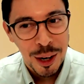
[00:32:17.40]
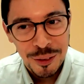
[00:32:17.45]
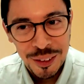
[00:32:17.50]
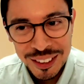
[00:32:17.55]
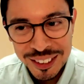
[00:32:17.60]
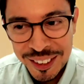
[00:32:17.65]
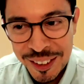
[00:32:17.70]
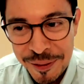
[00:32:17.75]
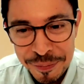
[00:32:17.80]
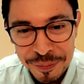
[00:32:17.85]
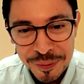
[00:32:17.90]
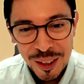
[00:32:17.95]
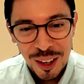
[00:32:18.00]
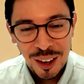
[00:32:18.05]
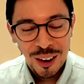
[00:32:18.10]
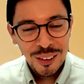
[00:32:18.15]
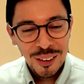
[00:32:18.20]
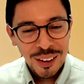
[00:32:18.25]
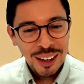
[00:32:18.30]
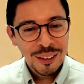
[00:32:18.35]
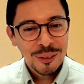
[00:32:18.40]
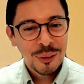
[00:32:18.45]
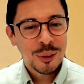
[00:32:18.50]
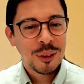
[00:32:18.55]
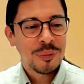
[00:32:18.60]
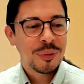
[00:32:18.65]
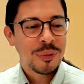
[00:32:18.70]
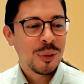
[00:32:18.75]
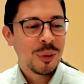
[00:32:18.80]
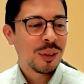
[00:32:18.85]
Perfect. All right.
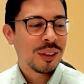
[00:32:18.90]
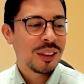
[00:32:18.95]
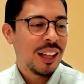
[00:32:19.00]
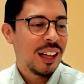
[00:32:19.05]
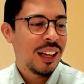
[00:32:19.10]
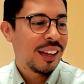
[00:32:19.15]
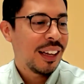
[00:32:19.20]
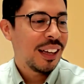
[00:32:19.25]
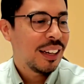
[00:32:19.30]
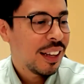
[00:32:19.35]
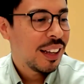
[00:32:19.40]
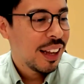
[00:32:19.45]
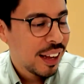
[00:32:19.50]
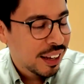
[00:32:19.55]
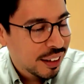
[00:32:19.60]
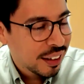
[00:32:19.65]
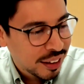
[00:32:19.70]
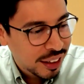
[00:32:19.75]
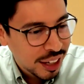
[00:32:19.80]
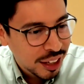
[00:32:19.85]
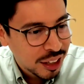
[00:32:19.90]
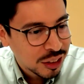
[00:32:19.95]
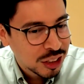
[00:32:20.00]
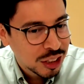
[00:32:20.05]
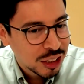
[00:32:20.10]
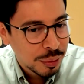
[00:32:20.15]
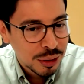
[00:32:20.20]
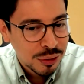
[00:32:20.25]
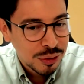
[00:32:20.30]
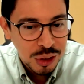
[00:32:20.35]
Well, well, again, Ann, thank you
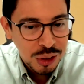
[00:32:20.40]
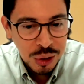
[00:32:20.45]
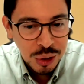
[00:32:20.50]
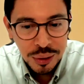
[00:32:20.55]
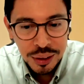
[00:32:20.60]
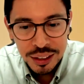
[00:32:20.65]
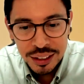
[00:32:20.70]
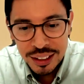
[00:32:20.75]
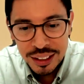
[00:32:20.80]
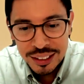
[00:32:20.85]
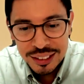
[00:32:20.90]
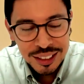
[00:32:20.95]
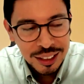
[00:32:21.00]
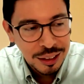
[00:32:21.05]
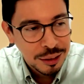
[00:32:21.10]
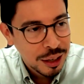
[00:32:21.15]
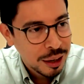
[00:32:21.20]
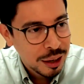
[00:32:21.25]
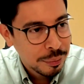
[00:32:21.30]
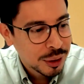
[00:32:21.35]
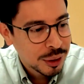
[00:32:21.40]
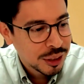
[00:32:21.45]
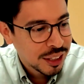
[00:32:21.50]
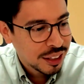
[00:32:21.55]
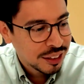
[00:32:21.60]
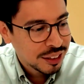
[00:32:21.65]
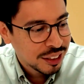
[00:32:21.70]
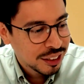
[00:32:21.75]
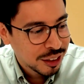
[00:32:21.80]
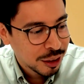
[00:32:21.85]
so much for joining us and, and
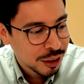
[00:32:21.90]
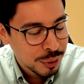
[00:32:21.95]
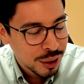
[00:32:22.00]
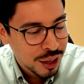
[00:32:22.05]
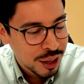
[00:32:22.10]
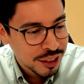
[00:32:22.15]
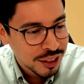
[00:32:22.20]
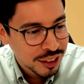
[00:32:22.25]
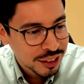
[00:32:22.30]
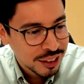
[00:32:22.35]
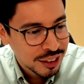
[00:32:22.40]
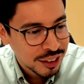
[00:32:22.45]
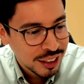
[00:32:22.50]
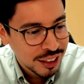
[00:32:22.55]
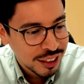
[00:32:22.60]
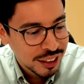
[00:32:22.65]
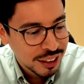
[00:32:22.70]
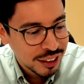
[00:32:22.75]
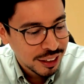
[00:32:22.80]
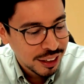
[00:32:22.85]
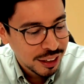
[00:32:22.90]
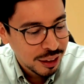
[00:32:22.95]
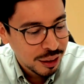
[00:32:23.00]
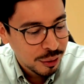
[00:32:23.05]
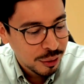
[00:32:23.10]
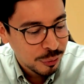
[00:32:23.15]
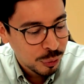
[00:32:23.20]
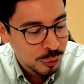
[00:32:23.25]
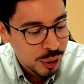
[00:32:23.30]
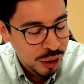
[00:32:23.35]
presenting your project. Uh,
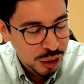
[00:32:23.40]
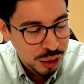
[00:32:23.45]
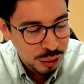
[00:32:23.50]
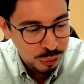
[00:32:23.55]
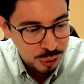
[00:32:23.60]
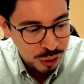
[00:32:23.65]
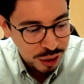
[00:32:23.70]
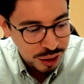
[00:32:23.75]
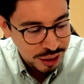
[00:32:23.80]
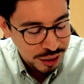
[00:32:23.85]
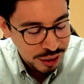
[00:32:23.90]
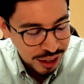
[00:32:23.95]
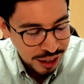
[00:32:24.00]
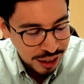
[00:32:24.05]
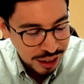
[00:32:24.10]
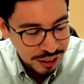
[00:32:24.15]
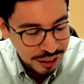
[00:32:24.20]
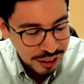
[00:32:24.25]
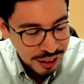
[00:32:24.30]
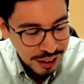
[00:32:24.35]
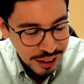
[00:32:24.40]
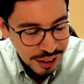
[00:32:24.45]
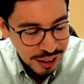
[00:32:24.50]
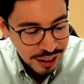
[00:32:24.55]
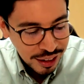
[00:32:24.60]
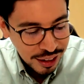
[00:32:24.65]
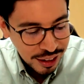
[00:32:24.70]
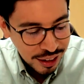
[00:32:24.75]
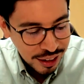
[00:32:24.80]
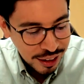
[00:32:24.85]
wealth of work there,
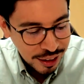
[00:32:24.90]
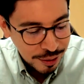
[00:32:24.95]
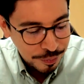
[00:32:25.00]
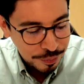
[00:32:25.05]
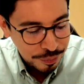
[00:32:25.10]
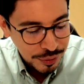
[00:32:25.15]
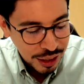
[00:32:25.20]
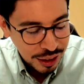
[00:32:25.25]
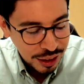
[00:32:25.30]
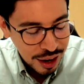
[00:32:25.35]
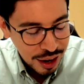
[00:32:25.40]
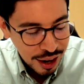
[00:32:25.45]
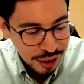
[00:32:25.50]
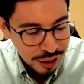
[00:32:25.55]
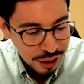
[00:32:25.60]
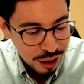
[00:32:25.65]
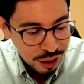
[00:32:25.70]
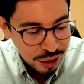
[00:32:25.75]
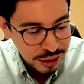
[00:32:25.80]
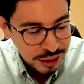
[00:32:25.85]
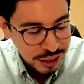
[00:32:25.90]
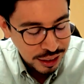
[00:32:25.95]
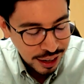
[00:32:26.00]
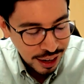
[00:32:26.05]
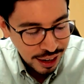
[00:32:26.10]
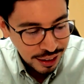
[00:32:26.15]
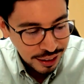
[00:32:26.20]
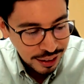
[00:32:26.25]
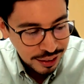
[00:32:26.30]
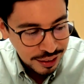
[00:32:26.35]
um, and and knowledge
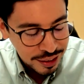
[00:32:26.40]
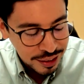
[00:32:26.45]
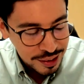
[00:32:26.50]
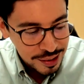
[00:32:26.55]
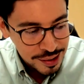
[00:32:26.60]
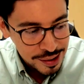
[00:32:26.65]
gained.